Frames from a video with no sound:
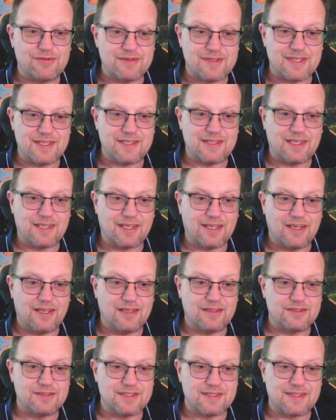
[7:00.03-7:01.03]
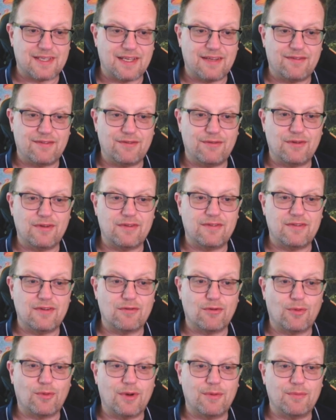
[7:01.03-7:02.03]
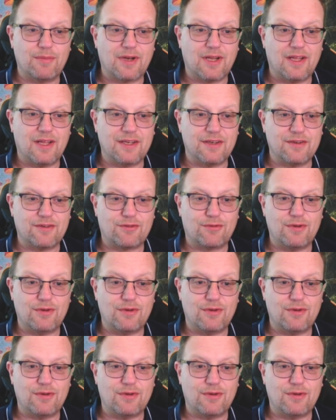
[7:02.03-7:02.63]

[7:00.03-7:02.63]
of Zendikar just gets us a 0 1 plant